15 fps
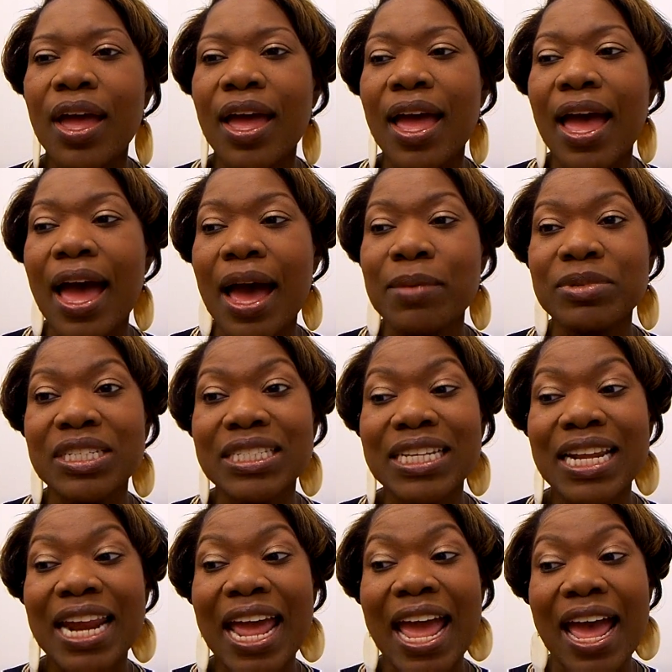So
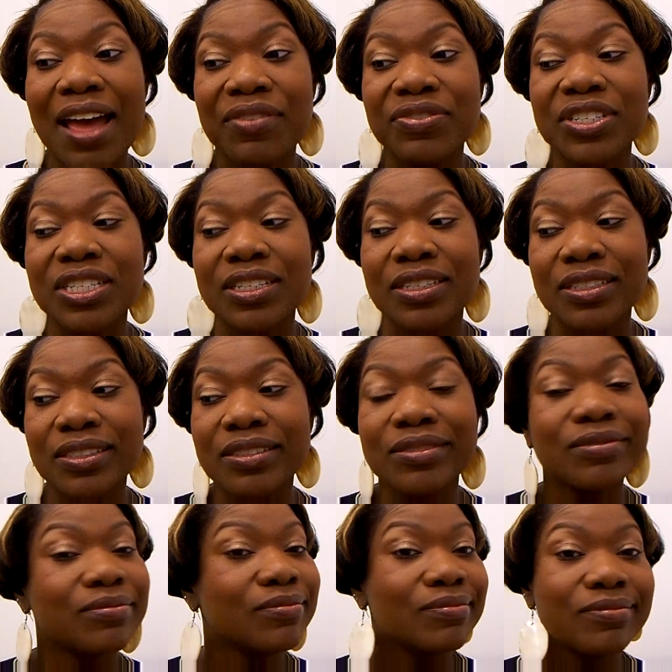I'm just going to
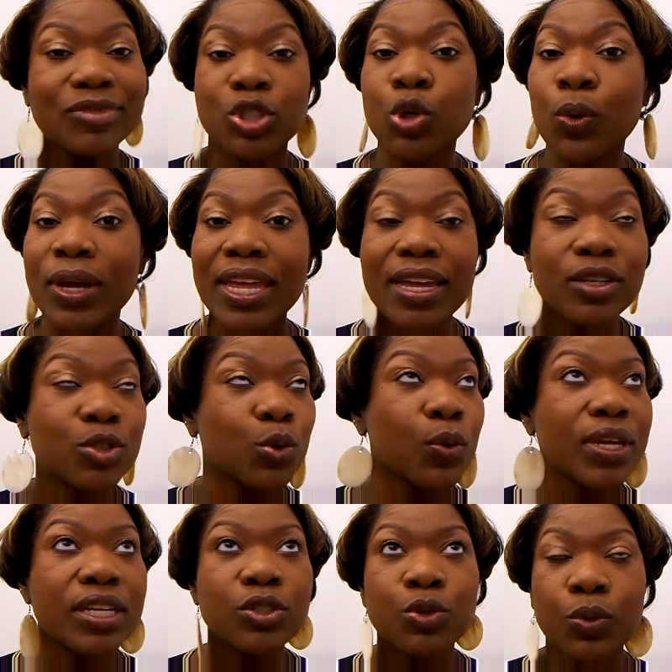have to
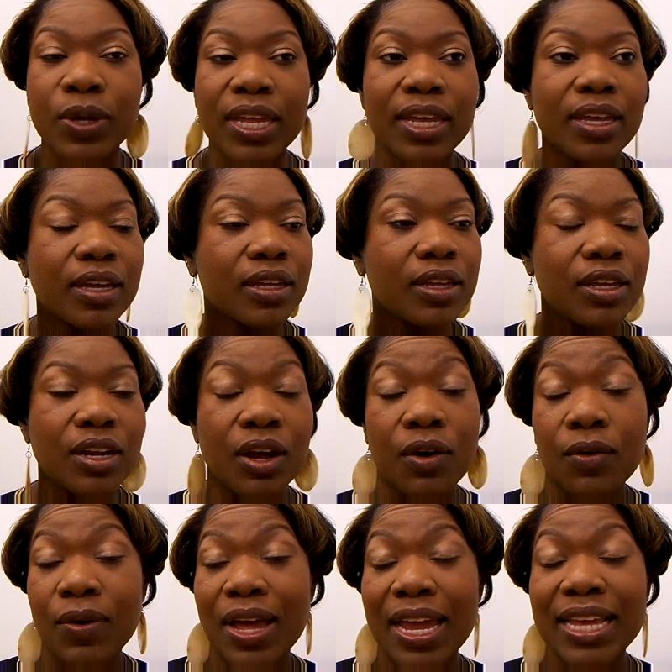tweak.
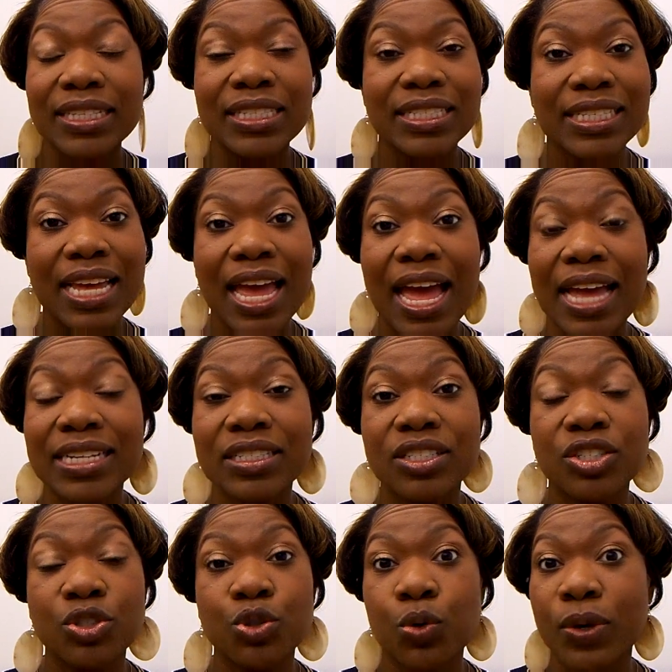I guess
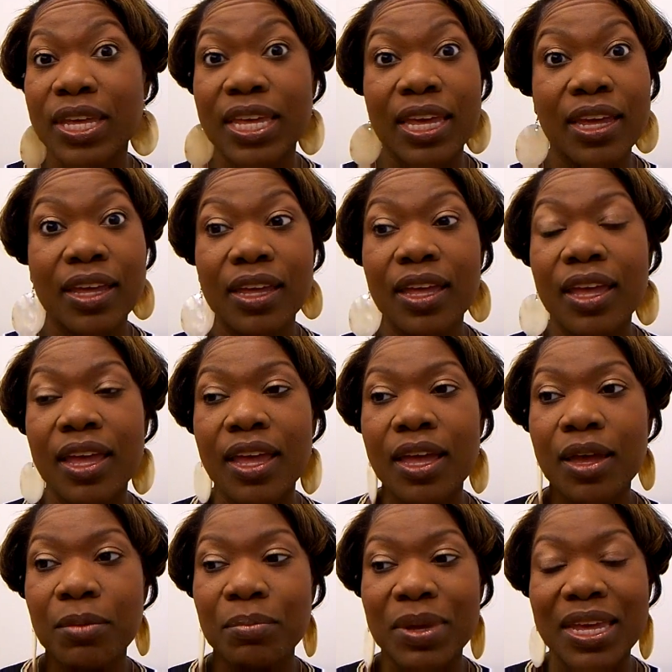it's constant
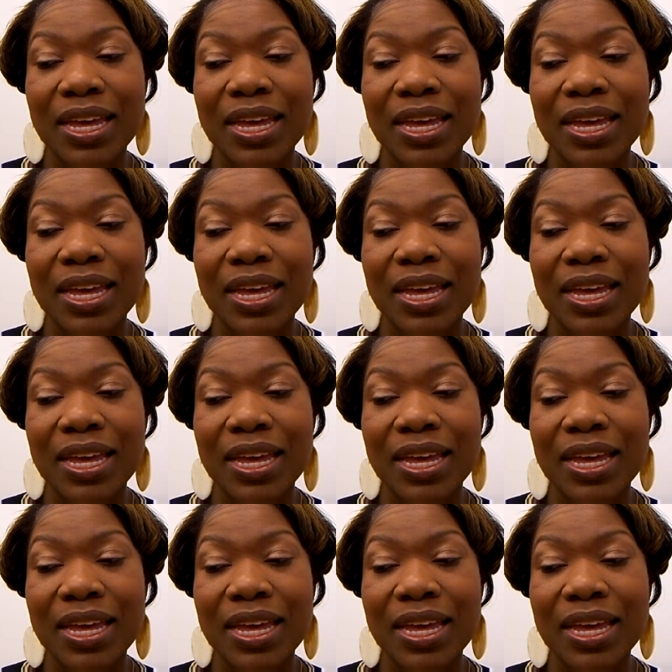tweaking